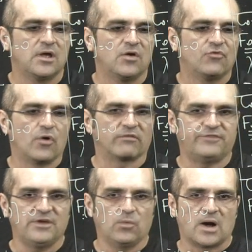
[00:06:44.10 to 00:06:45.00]
for
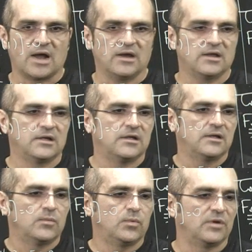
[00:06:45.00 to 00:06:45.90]
V1
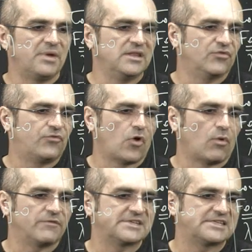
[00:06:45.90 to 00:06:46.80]
will be in the form
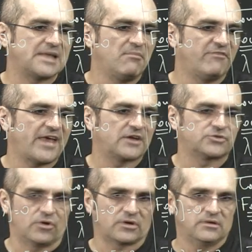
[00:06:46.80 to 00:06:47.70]
of some
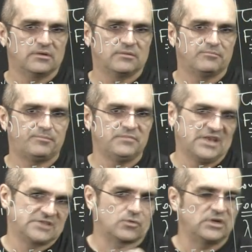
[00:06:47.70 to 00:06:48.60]
vector,
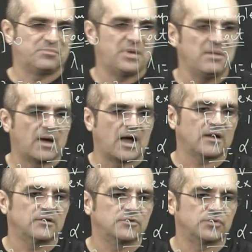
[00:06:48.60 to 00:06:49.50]
let's call it P
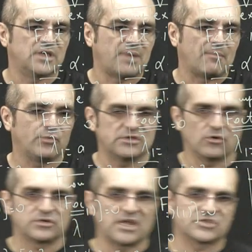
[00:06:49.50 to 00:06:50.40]
bar to keep up with the
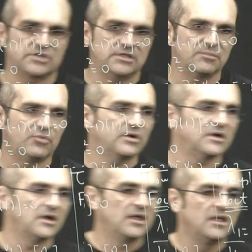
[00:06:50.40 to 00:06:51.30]
notation in the book,
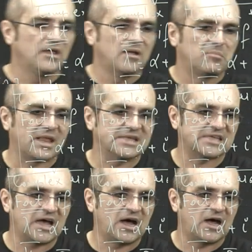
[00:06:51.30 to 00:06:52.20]
plus
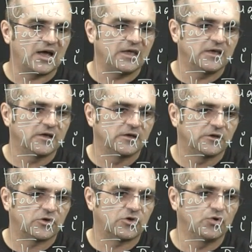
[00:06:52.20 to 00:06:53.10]
I
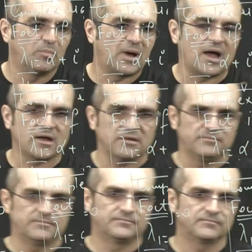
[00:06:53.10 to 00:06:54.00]
Q bar,
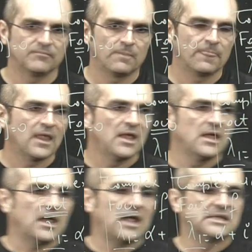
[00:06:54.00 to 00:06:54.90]

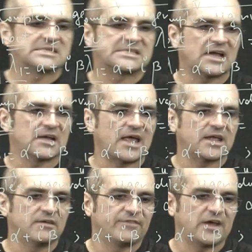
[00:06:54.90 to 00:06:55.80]
and the second
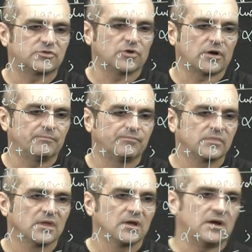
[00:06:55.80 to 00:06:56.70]
eigenvector
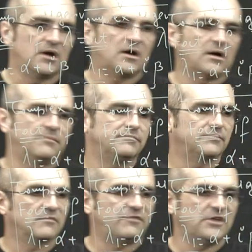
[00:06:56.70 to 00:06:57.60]

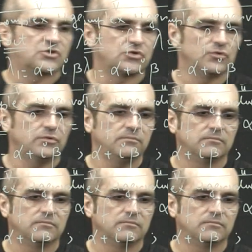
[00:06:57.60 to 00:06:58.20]
V2